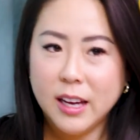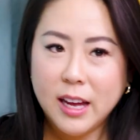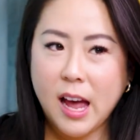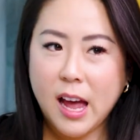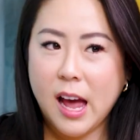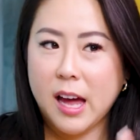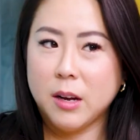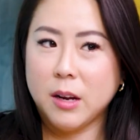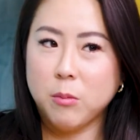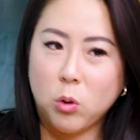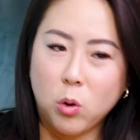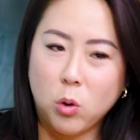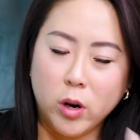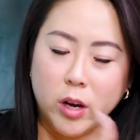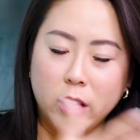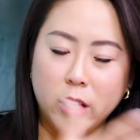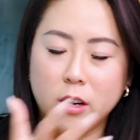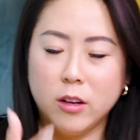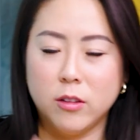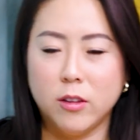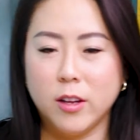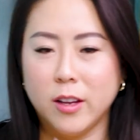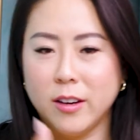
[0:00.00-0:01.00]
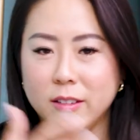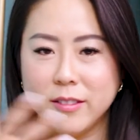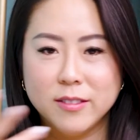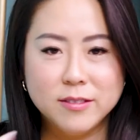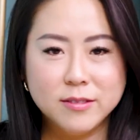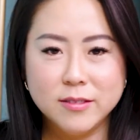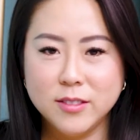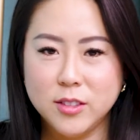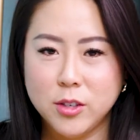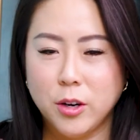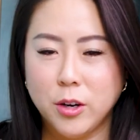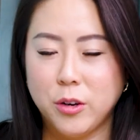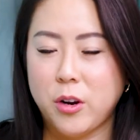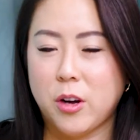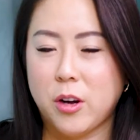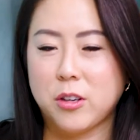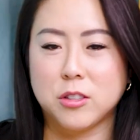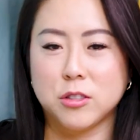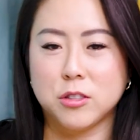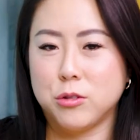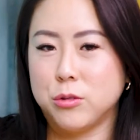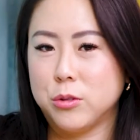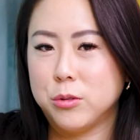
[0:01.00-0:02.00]
Adam quit, and then
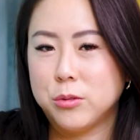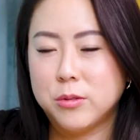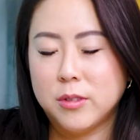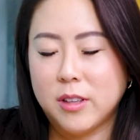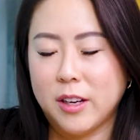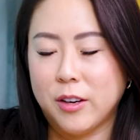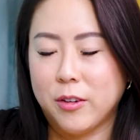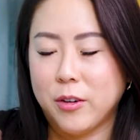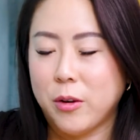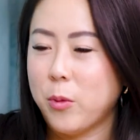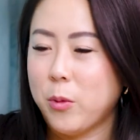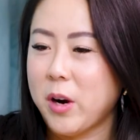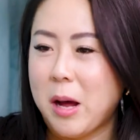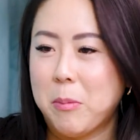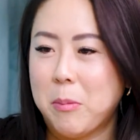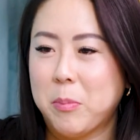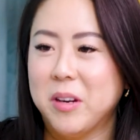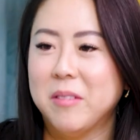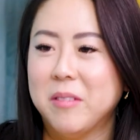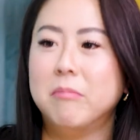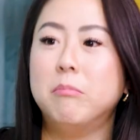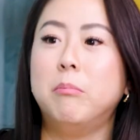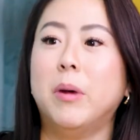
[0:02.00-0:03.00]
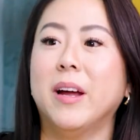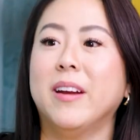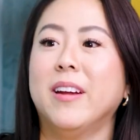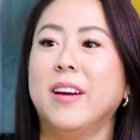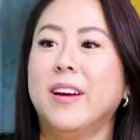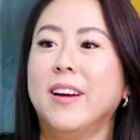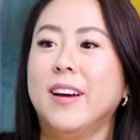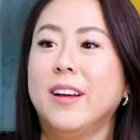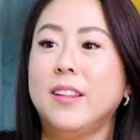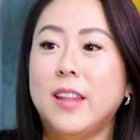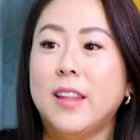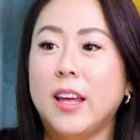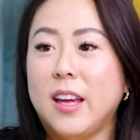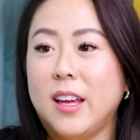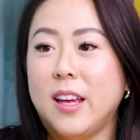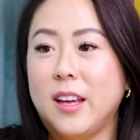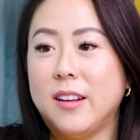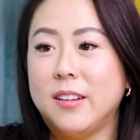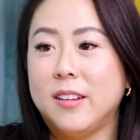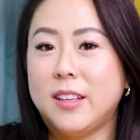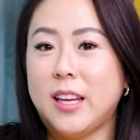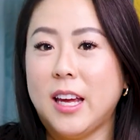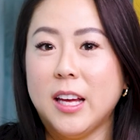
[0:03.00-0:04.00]
Dr. Drew, I don't know what happened, but
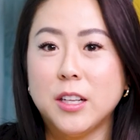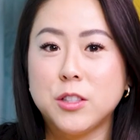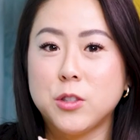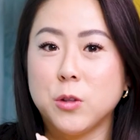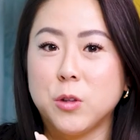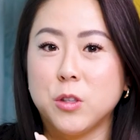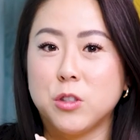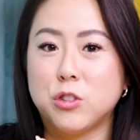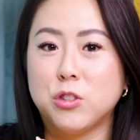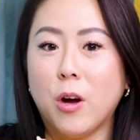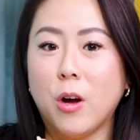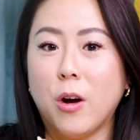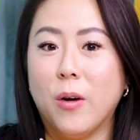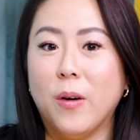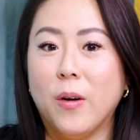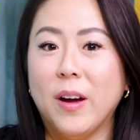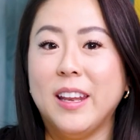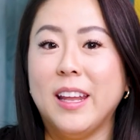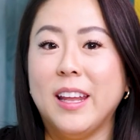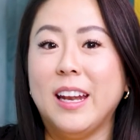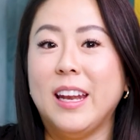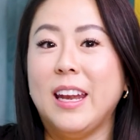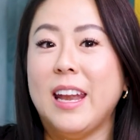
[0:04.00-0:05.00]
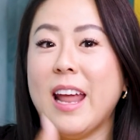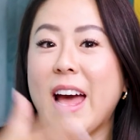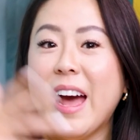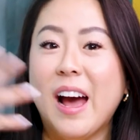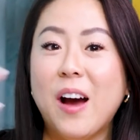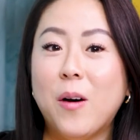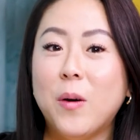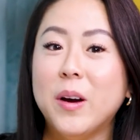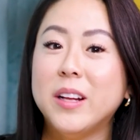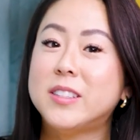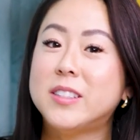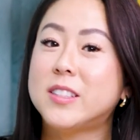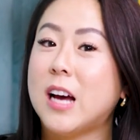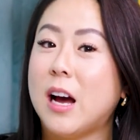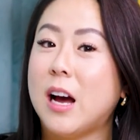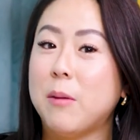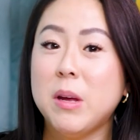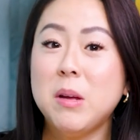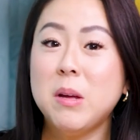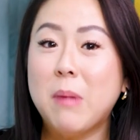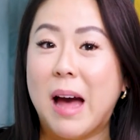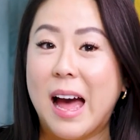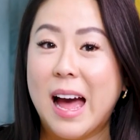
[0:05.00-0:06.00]
they canceled the show, and then now it's
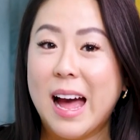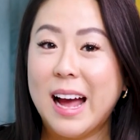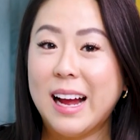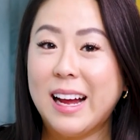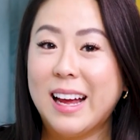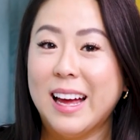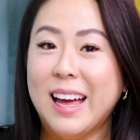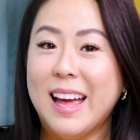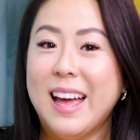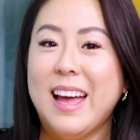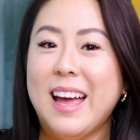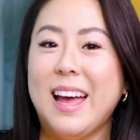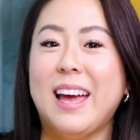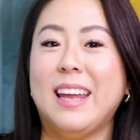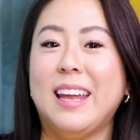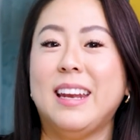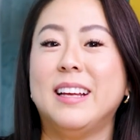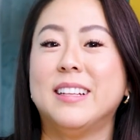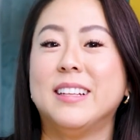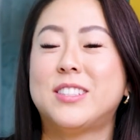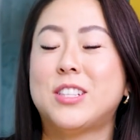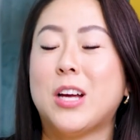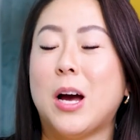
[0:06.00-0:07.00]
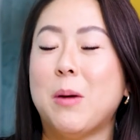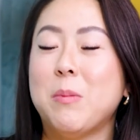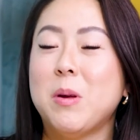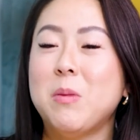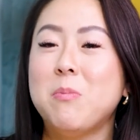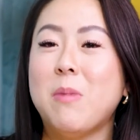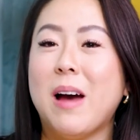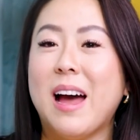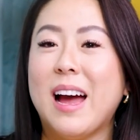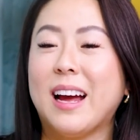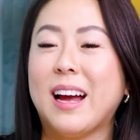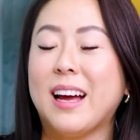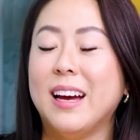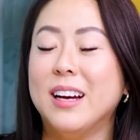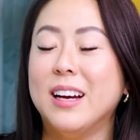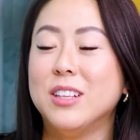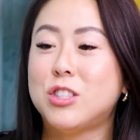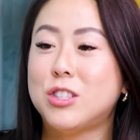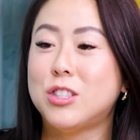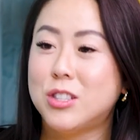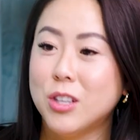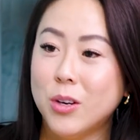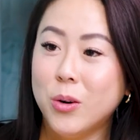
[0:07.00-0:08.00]
coming back, and it's coming back
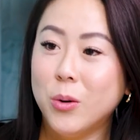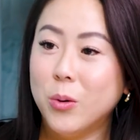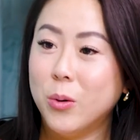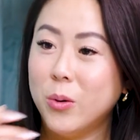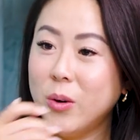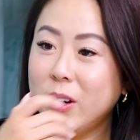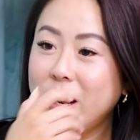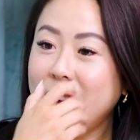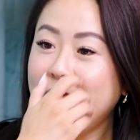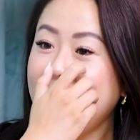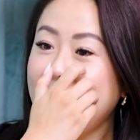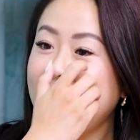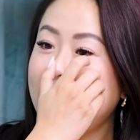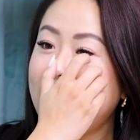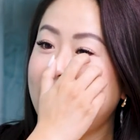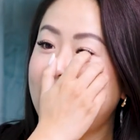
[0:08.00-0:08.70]
soon.